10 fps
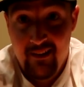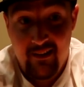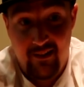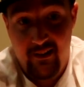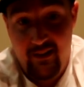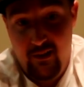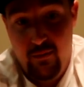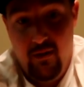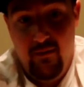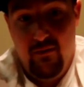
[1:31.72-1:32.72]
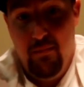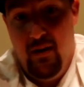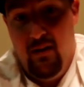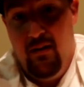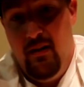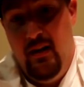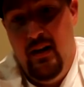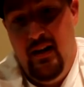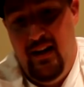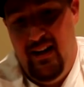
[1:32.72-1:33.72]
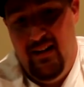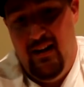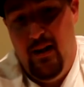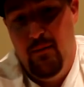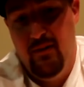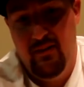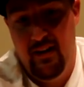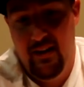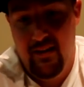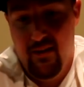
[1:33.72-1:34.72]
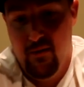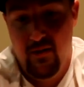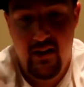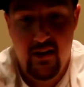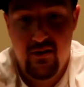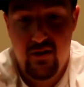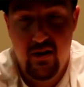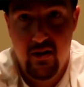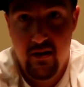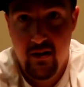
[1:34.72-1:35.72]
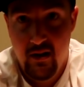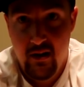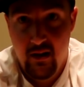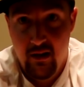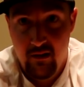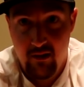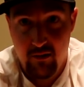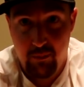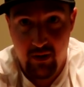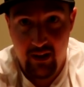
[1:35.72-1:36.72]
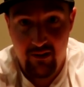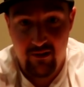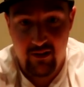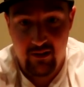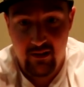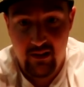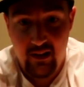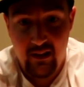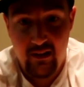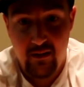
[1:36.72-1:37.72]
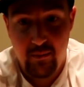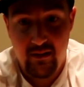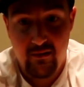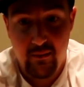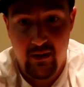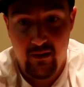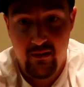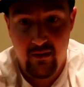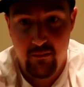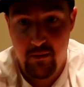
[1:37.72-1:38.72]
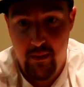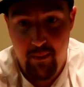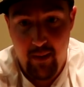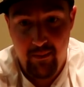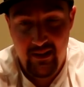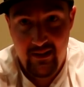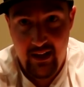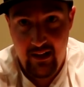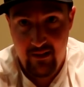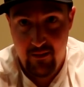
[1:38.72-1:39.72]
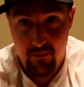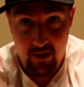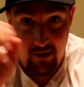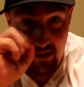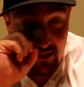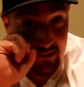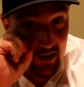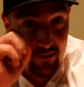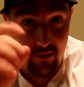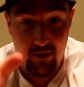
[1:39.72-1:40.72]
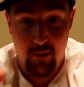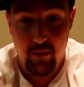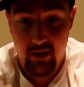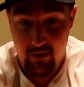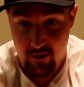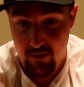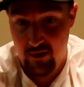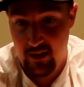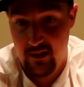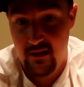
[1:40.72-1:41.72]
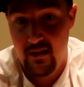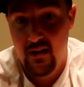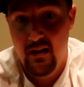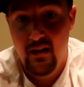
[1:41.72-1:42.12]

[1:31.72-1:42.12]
This is a 12-inch ball, and I will say that the 13-inch does play just a little bit small. I don't want to be popping these tags off or anything because I do not plan on using these.